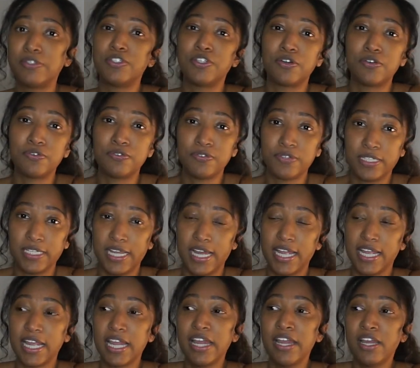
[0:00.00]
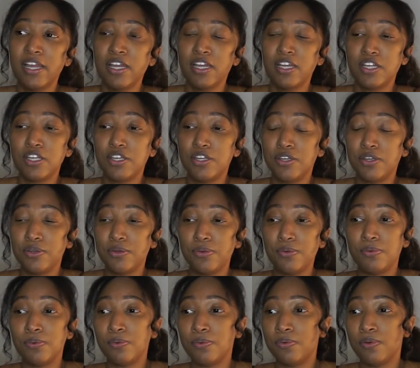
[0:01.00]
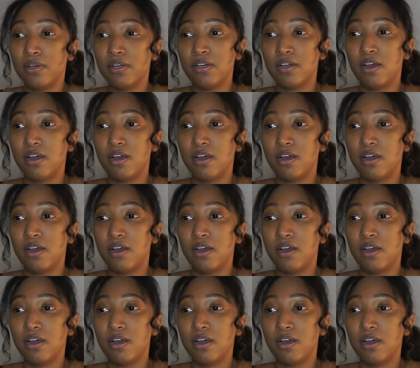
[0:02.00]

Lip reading: Don't feel like you